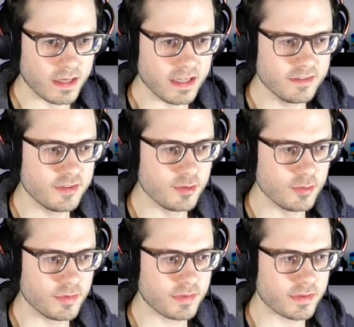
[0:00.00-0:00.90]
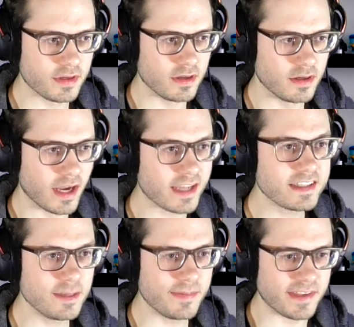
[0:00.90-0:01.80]
Let's use... Uh, I
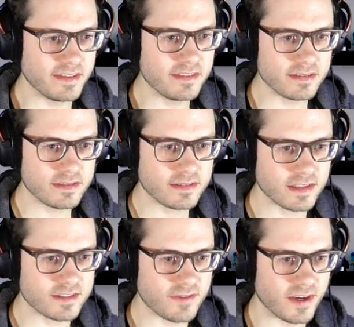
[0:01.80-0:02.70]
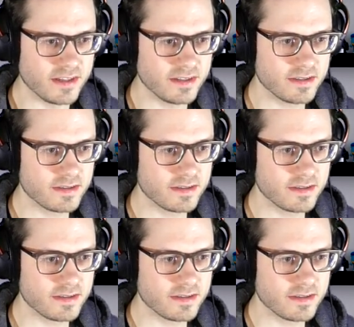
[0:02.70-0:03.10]
can keep Zed. That's fine.